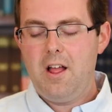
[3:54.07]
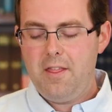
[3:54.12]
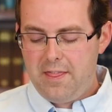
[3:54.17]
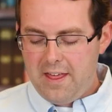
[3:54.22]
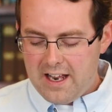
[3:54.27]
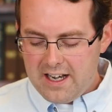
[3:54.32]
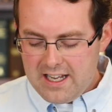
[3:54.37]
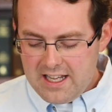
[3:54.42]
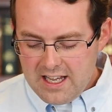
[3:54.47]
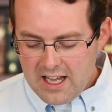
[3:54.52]

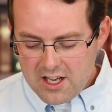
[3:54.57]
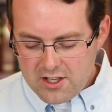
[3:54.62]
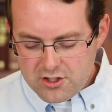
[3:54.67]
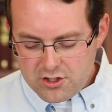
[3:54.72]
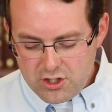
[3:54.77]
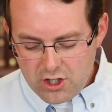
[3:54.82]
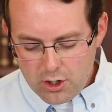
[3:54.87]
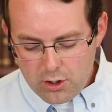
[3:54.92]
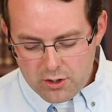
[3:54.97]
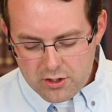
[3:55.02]
That He has
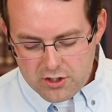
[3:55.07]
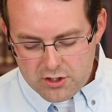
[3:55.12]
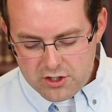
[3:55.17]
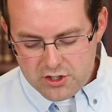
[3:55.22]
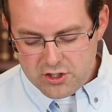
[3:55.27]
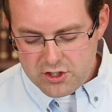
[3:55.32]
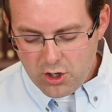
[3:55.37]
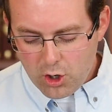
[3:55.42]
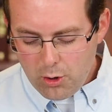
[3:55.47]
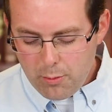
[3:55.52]
done
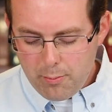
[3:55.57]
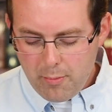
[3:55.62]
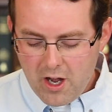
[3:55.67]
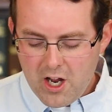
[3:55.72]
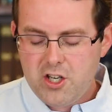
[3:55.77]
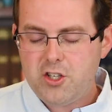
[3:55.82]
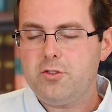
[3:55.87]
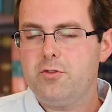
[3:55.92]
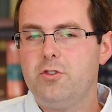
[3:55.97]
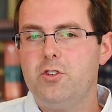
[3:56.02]
so
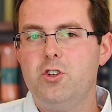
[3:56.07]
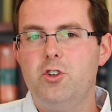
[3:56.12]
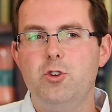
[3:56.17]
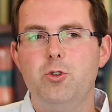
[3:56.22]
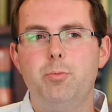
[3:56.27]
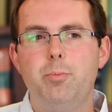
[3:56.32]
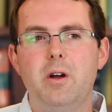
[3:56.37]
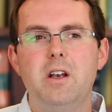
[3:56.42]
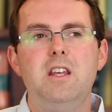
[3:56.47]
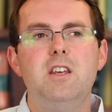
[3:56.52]
much for
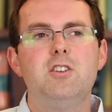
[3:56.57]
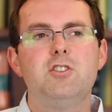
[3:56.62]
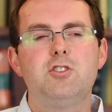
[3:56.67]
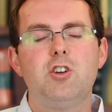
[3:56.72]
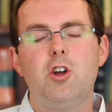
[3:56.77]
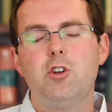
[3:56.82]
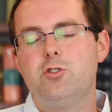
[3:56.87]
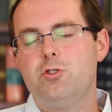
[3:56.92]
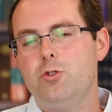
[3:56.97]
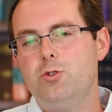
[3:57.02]
you, but He is
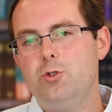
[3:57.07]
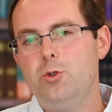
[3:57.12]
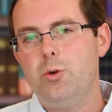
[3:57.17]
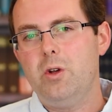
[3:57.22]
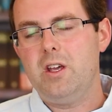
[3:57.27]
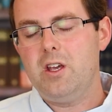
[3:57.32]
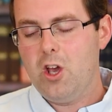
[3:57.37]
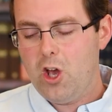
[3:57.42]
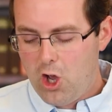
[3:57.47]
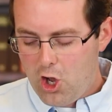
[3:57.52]
also
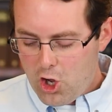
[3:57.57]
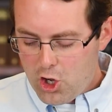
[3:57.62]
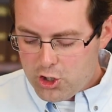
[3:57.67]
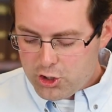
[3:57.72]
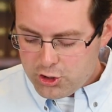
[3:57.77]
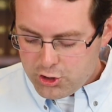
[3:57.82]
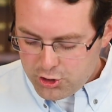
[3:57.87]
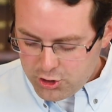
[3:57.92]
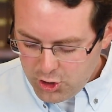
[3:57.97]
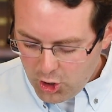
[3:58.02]
doing
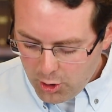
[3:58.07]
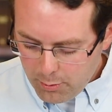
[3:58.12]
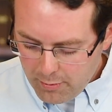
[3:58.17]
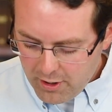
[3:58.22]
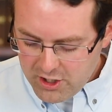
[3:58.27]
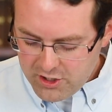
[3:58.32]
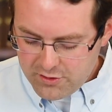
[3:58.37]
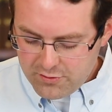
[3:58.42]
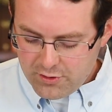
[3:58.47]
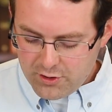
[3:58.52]
so
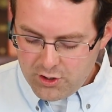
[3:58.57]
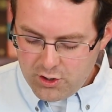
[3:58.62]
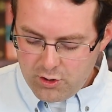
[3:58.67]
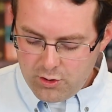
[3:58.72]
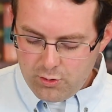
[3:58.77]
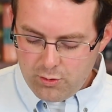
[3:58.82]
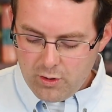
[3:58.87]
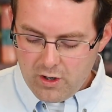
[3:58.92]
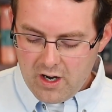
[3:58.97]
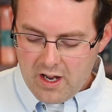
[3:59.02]
much for
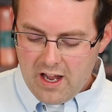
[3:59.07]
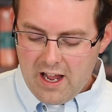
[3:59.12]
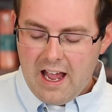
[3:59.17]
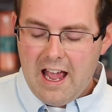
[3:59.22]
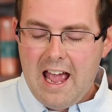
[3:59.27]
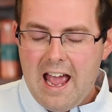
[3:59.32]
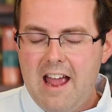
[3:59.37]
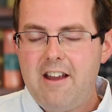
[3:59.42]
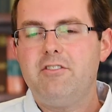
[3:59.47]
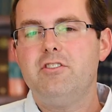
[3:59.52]
you
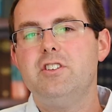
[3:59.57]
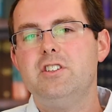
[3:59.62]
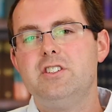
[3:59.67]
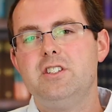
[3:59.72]
every